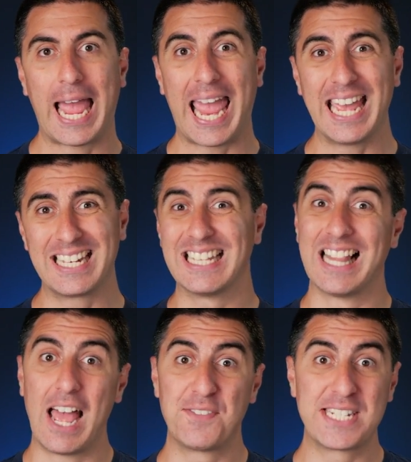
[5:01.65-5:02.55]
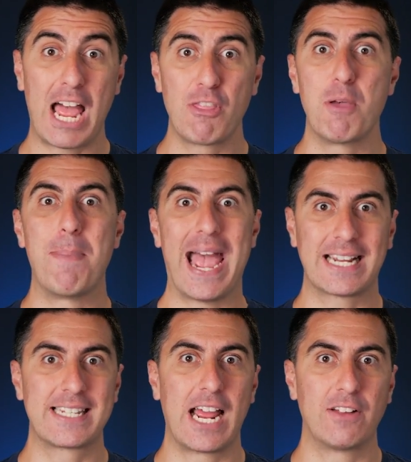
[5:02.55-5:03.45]
And in live sound, the
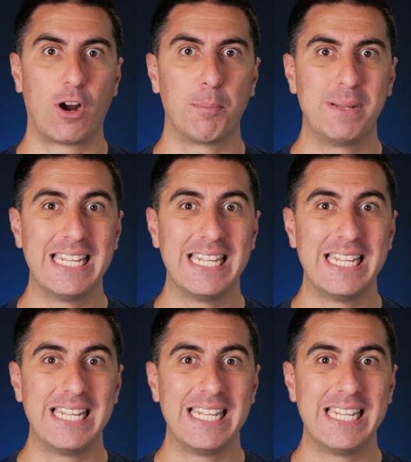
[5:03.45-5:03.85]
backside of our PA